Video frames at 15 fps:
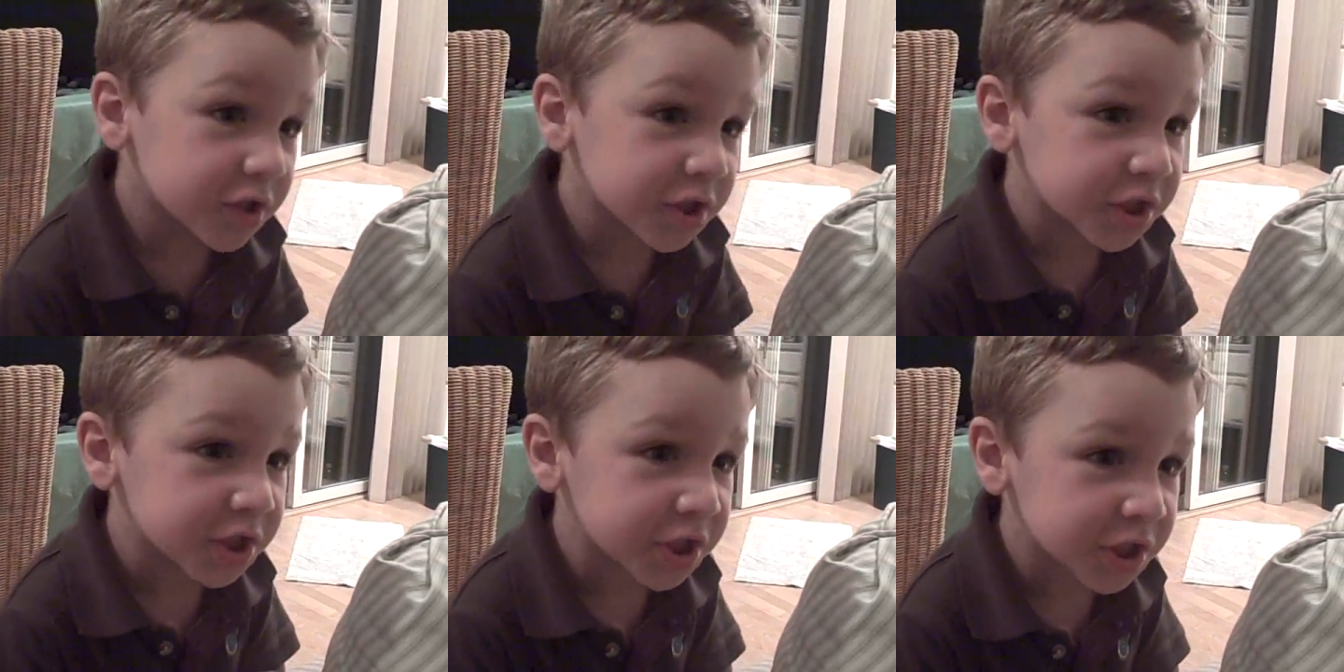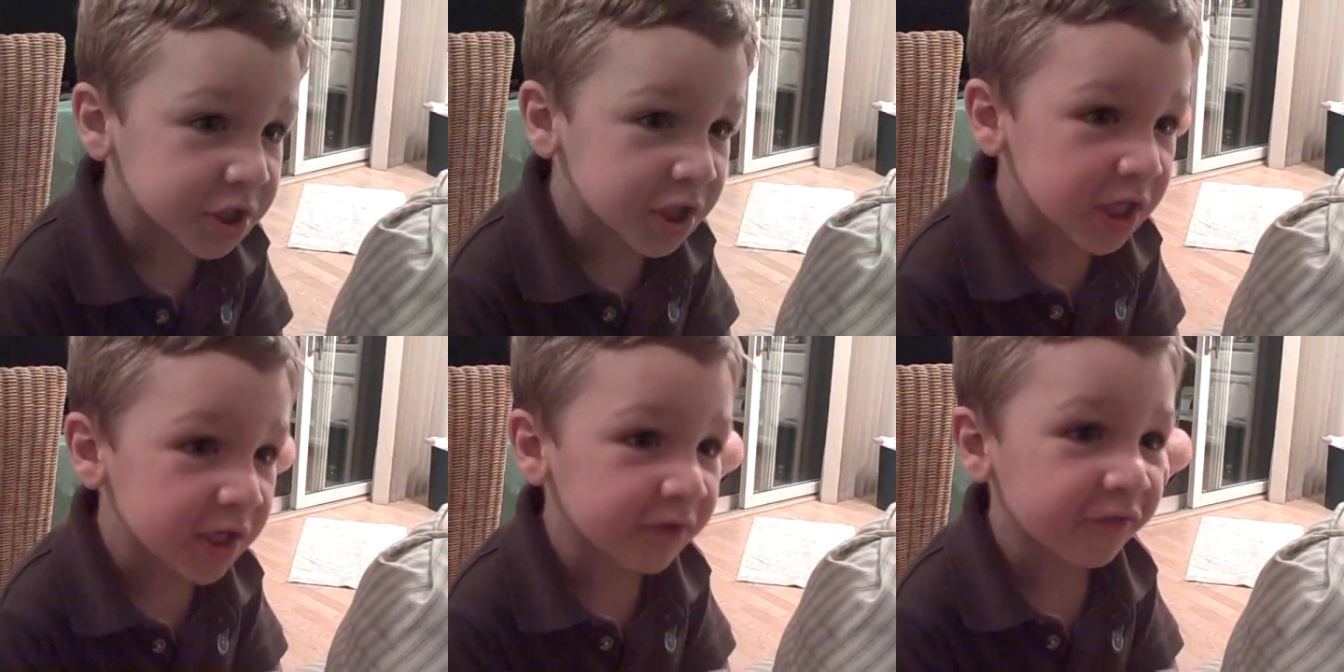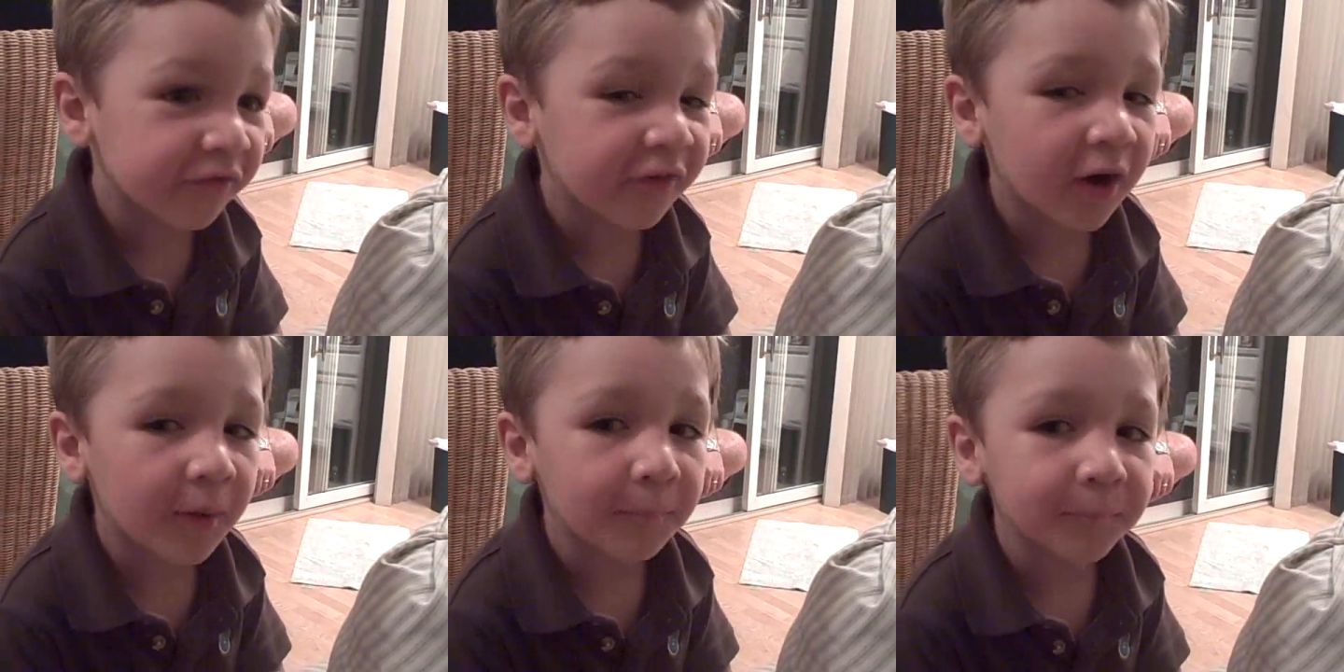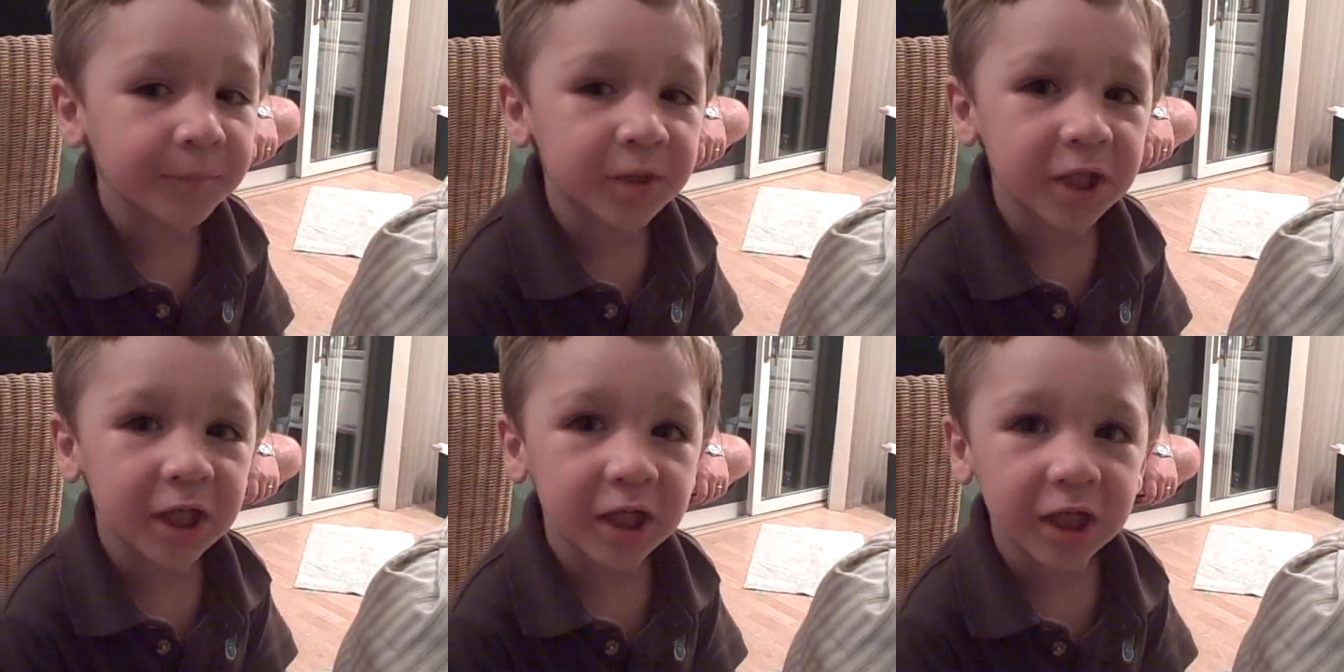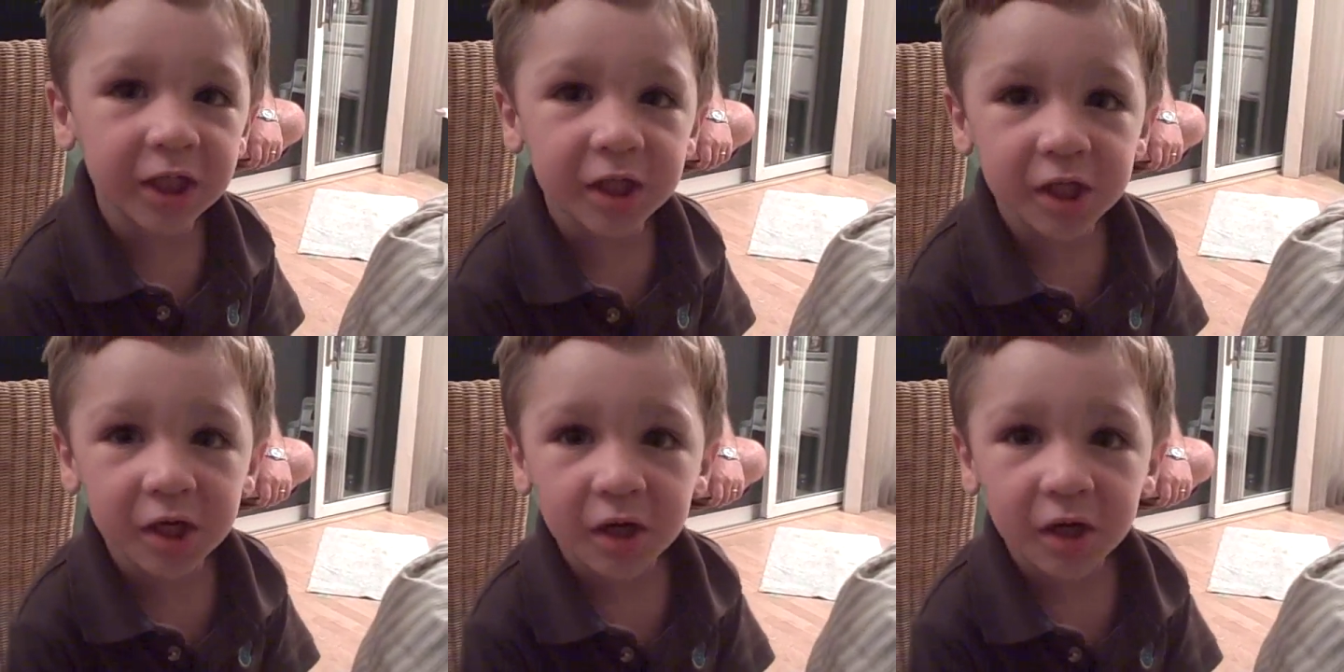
see something.